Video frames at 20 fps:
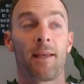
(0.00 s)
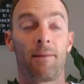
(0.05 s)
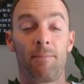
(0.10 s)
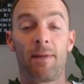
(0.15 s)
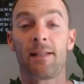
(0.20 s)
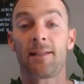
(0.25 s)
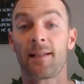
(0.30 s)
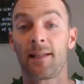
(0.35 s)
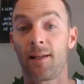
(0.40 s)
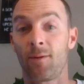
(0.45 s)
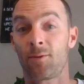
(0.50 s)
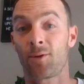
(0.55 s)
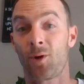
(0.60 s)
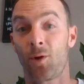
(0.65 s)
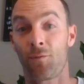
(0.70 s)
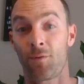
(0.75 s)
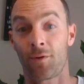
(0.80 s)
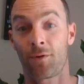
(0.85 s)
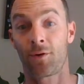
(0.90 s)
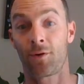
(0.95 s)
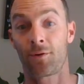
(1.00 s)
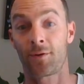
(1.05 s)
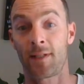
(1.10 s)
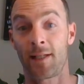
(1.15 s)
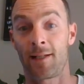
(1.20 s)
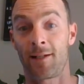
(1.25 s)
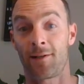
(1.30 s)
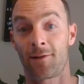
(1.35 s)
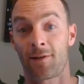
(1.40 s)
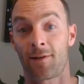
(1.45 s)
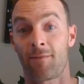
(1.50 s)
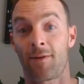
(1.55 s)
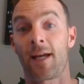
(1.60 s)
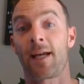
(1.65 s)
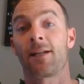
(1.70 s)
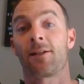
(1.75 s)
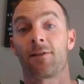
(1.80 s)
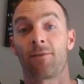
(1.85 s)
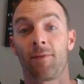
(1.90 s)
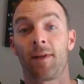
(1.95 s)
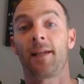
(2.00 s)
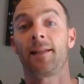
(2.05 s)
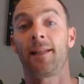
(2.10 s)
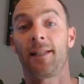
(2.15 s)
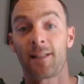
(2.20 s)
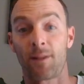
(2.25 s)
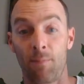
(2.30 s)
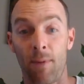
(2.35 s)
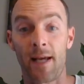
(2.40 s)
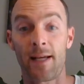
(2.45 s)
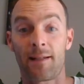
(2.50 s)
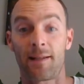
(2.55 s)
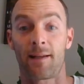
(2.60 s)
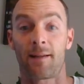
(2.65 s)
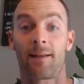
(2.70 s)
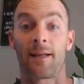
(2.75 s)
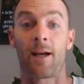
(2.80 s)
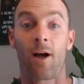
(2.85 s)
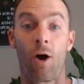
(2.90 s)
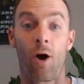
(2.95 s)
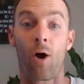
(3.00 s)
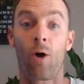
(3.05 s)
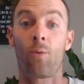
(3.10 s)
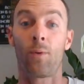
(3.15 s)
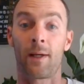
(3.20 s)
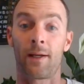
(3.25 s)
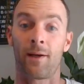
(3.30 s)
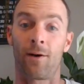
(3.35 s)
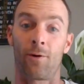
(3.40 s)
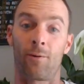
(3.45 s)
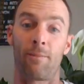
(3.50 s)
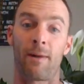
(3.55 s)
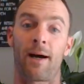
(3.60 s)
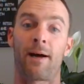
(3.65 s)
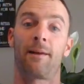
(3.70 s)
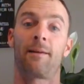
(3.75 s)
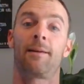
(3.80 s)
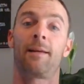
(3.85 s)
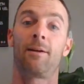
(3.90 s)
It means that he was over 13 years of age. That, that's basically all we know about it.